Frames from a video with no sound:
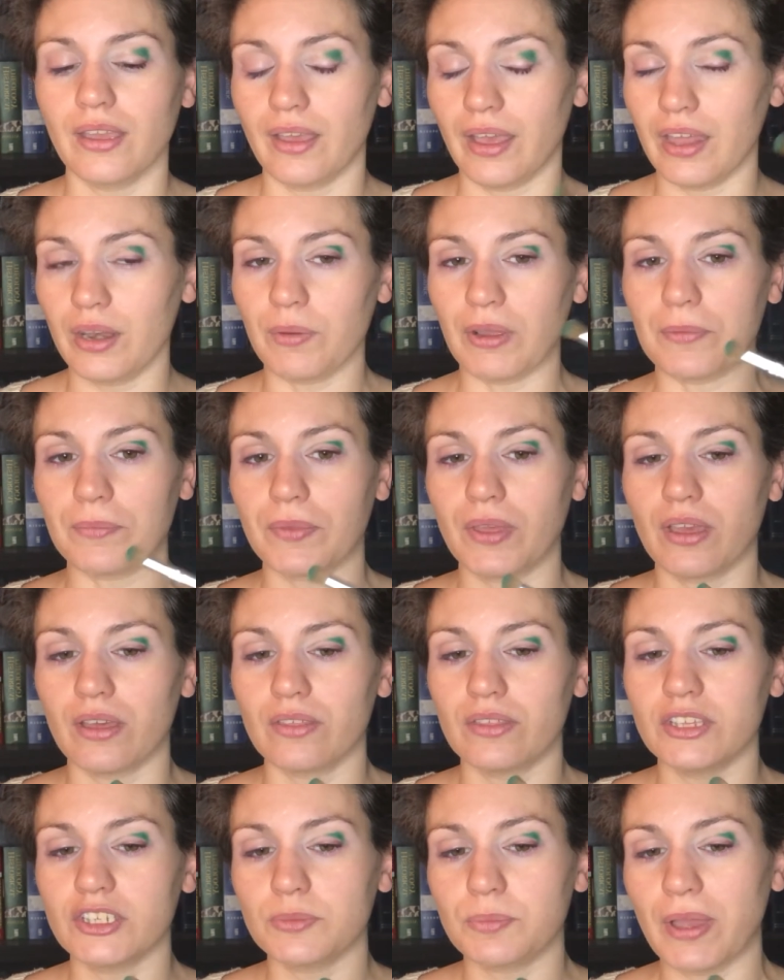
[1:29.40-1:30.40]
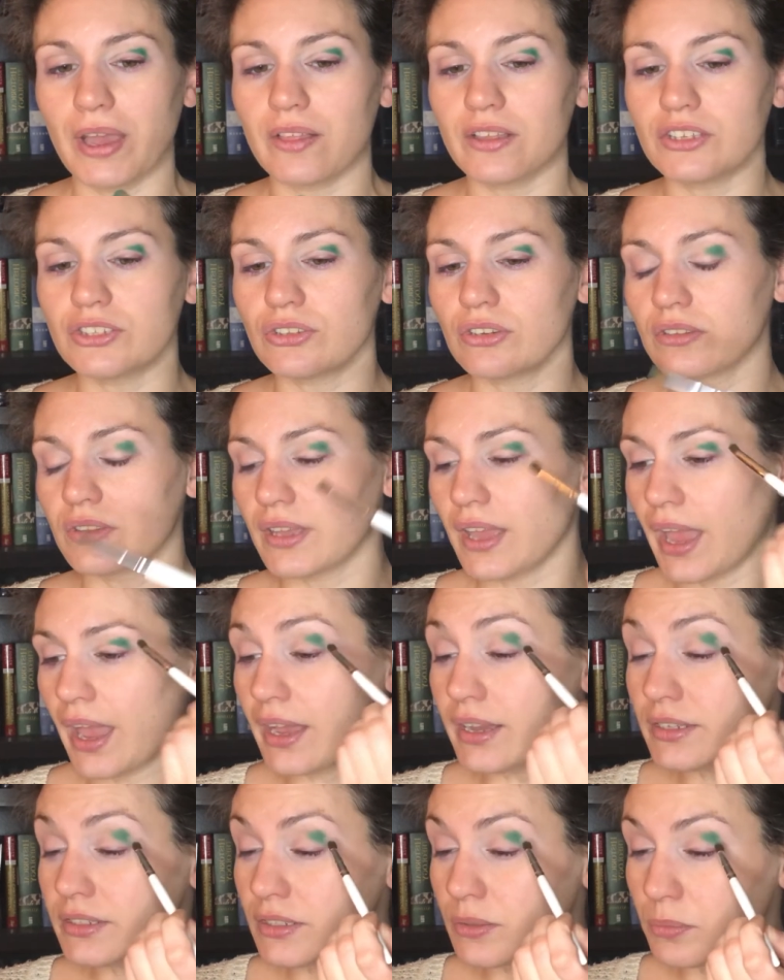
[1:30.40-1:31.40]
Anyway, this palette certainly
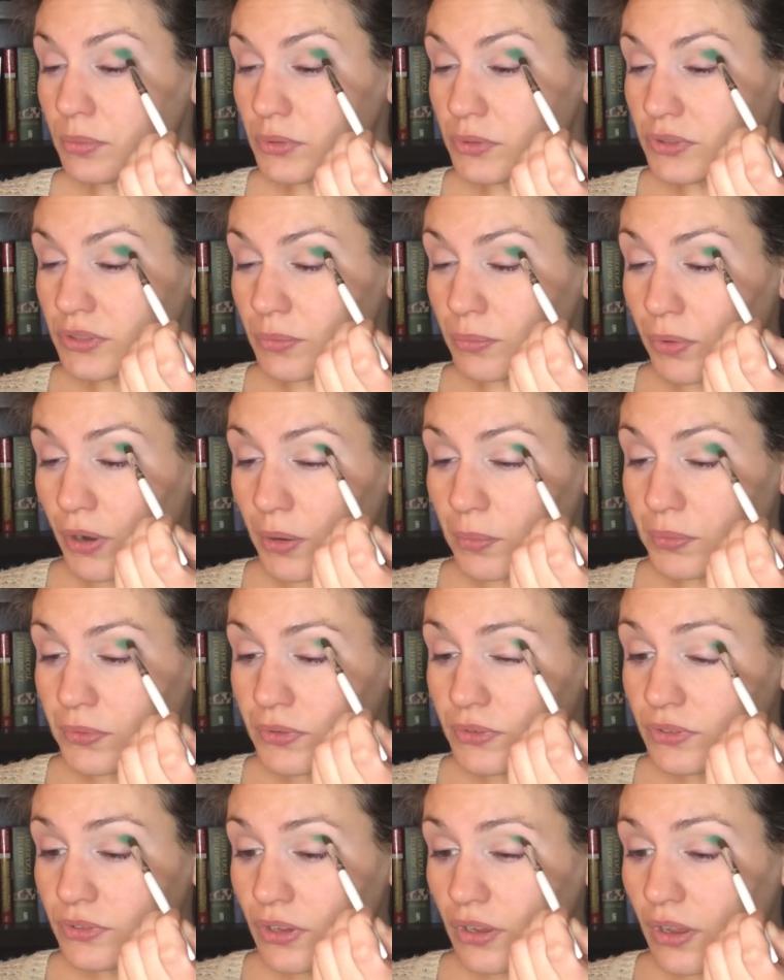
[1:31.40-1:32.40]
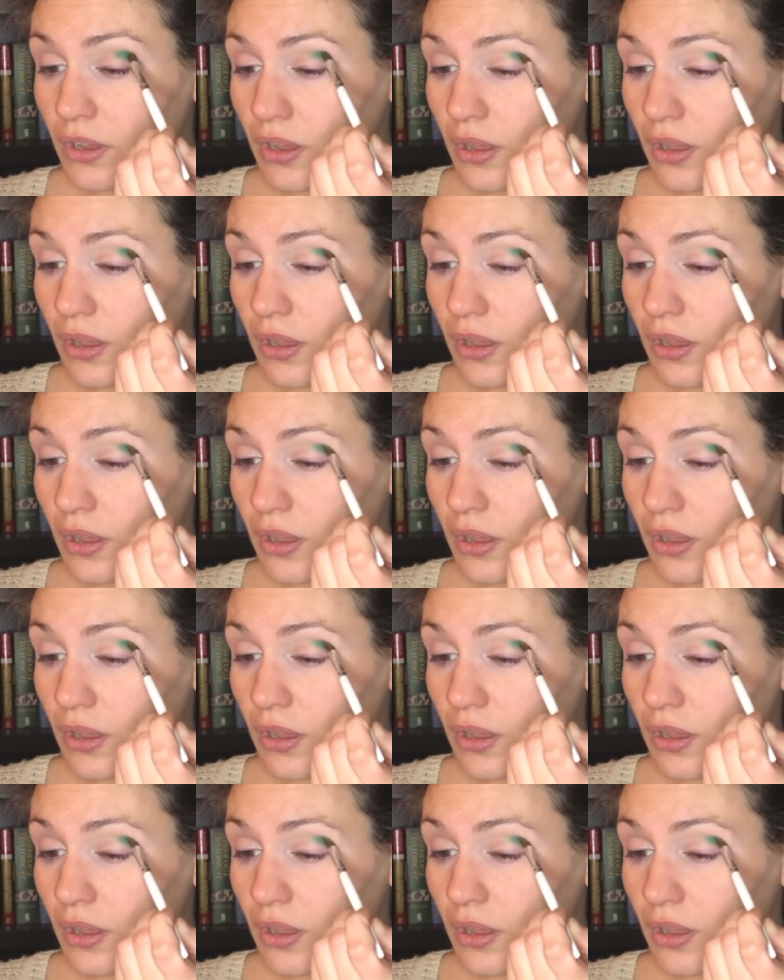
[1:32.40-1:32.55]
has the blues and purples,